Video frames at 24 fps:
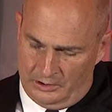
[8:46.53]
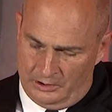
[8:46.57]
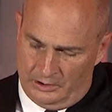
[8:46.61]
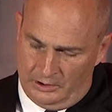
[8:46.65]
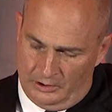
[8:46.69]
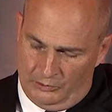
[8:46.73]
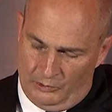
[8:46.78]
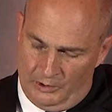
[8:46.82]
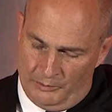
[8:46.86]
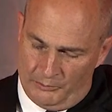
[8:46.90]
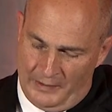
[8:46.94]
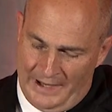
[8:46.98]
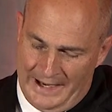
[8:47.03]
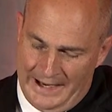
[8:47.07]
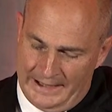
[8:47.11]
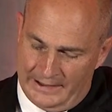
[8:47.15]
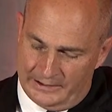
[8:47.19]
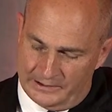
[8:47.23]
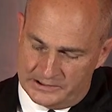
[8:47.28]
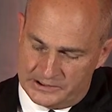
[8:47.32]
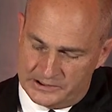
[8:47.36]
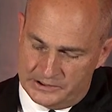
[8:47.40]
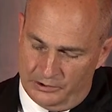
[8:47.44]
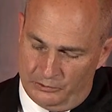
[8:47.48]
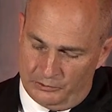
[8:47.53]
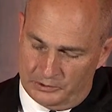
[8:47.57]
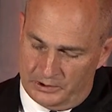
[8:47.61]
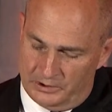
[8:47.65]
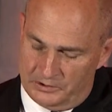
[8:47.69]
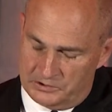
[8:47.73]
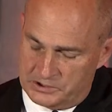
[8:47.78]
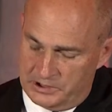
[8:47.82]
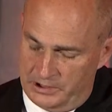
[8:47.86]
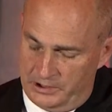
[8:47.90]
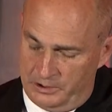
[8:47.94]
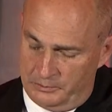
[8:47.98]
I went back and sat with
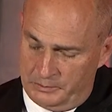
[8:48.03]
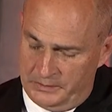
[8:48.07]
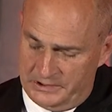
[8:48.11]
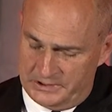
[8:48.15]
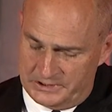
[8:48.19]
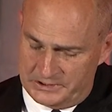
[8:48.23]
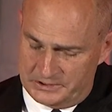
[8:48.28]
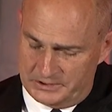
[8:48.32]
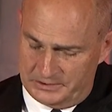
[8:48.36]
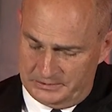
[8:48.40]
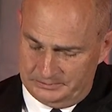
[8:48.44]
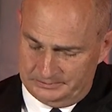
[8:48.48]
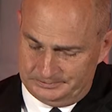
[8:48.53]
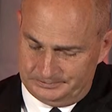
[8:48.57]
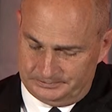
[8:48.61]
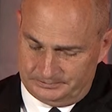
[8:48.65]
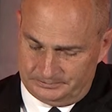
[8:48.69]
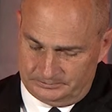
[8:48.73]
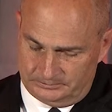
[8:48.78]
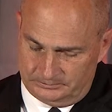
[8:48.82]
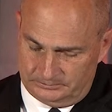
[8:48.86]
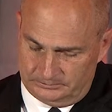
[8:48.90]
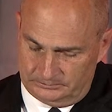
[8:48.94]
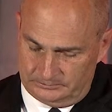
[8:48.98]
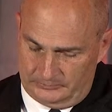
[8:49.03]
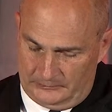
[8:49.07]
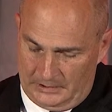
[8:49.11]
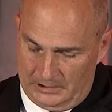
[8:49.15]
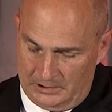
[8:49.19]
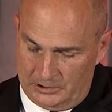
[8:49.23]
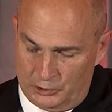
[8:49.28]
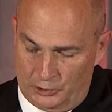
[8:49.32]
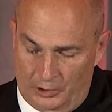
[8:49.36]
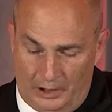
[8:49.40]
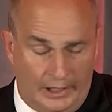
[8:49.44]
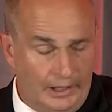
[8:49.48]
those helmets, and I
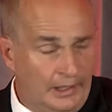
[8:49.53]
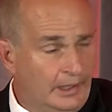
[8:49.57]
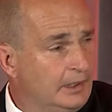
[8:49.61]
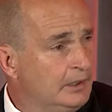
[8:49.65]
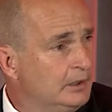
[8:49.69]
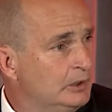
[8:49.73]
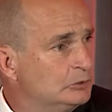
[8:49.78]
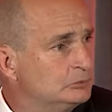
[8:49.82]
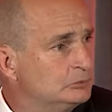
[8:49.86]
cried